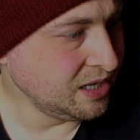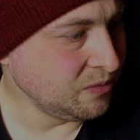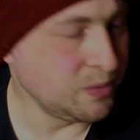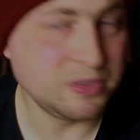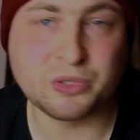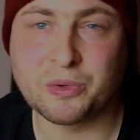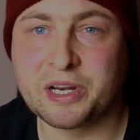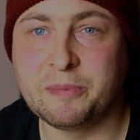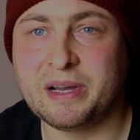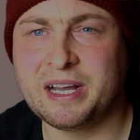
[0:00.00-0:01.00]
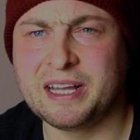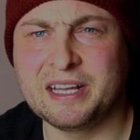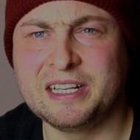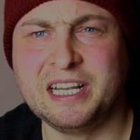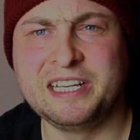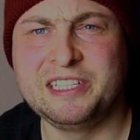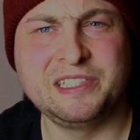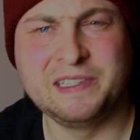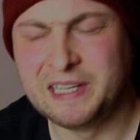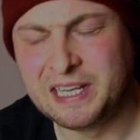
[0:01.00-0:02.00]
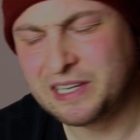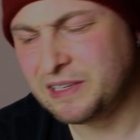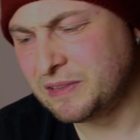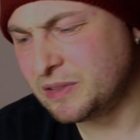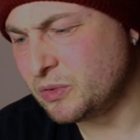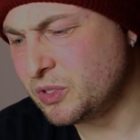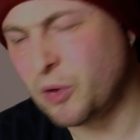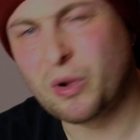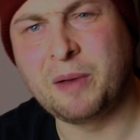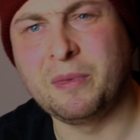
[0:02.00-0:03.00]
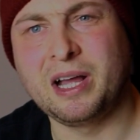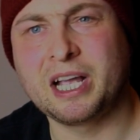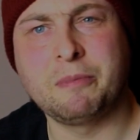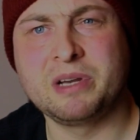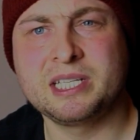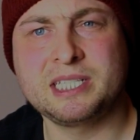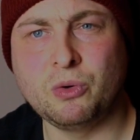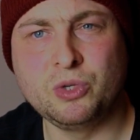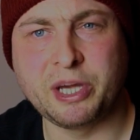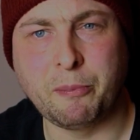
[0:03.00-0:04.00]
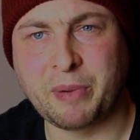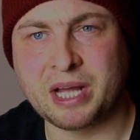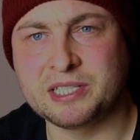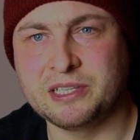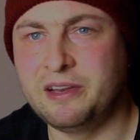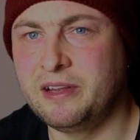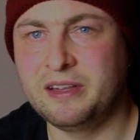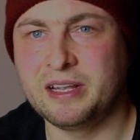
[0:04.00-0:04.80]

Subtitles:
we was talking about, you know what I'm like, I'm a nostalgic bastard,